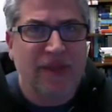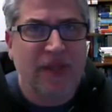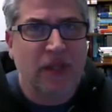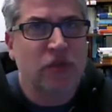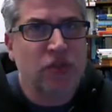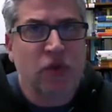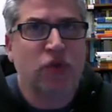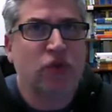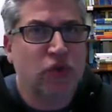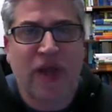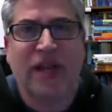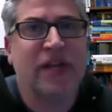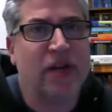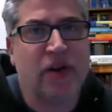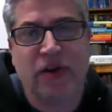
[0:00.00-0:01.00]
And there's no
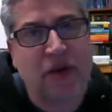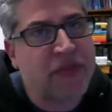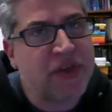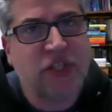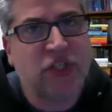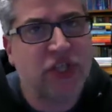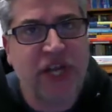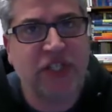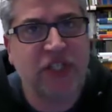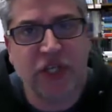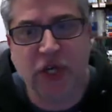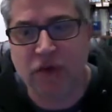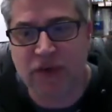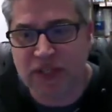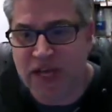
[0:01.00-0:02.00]
trend here. Nothing's
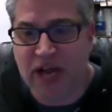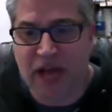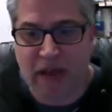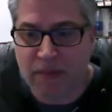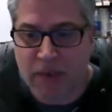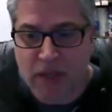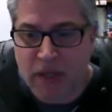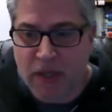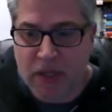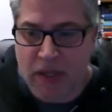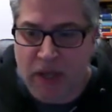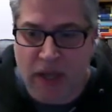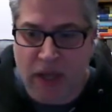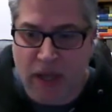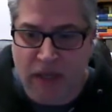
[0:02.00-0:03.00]
changing over time.
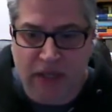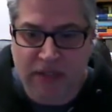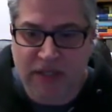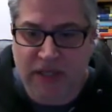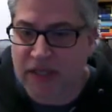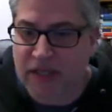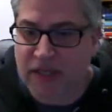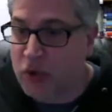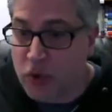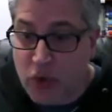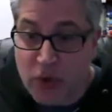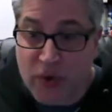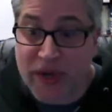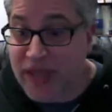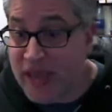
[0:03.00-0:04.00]
Uh, it's not like
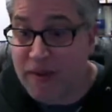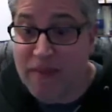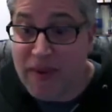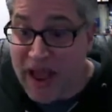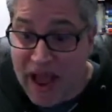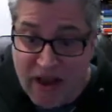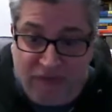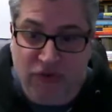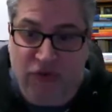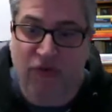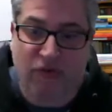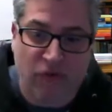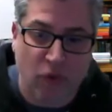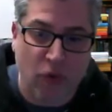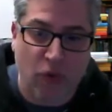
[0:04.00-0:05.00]
Toyota came after
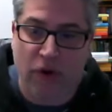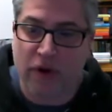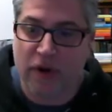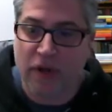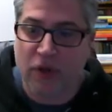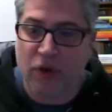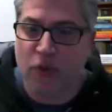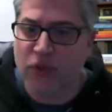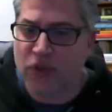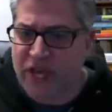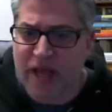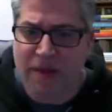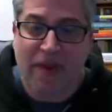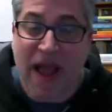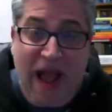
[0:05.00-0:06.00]
Ford, which
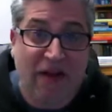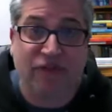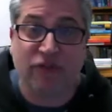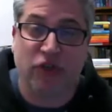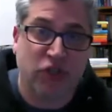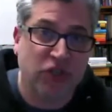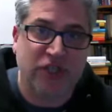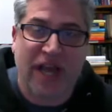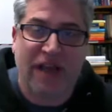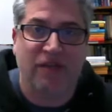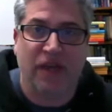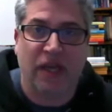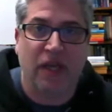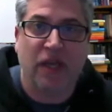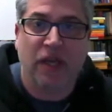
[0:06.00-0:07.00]
came after
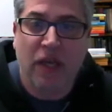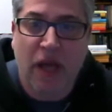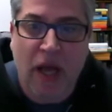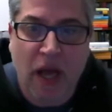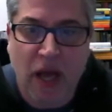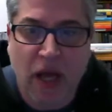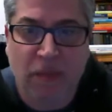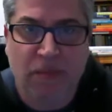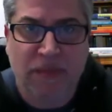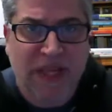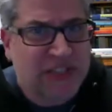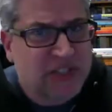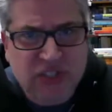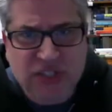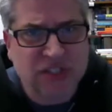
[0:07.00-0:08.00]
Chevy. Um,
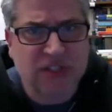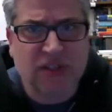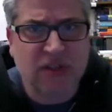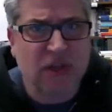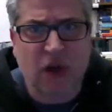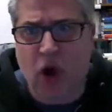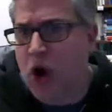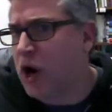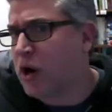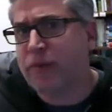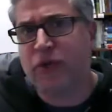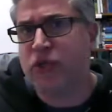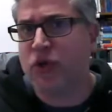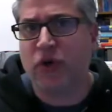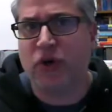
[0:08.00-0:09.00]
that's just the
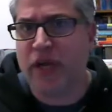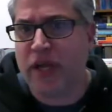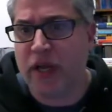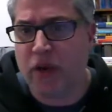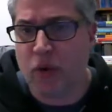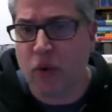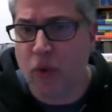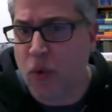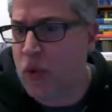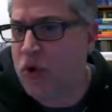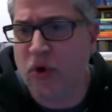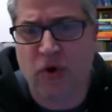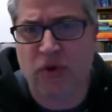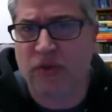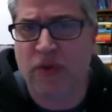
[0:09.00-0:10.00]
arbitrary
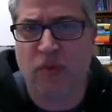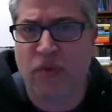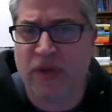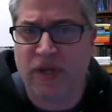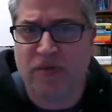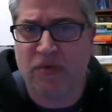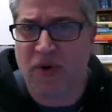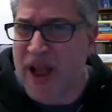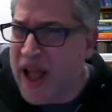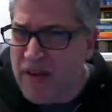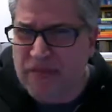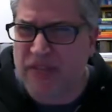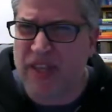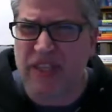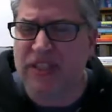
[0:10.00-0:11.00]
order that we
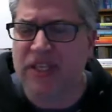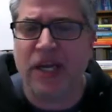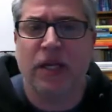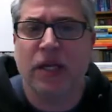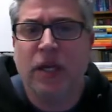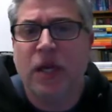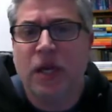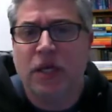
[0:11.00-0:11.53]
graphed these in.